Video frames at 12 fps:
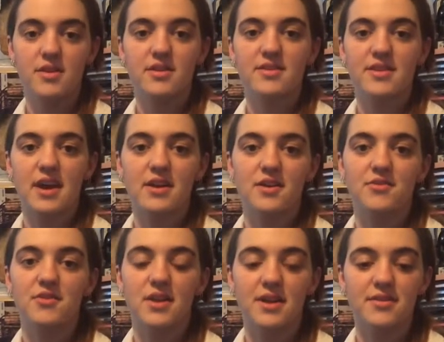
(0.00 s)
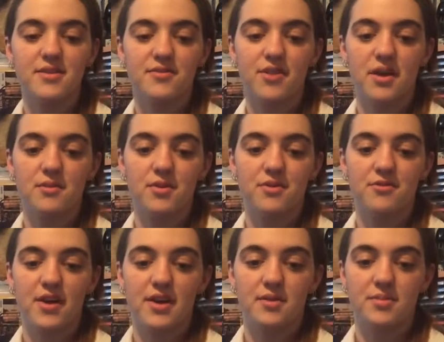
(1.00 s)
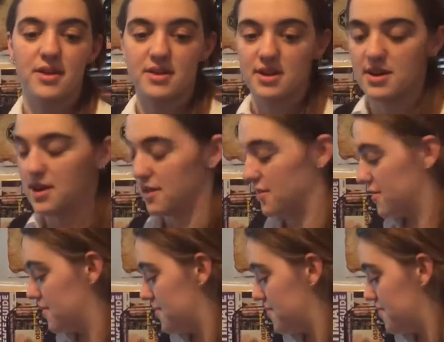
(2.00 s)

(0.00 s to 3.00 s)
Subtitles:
To start off, let's define what a phytoplankton is.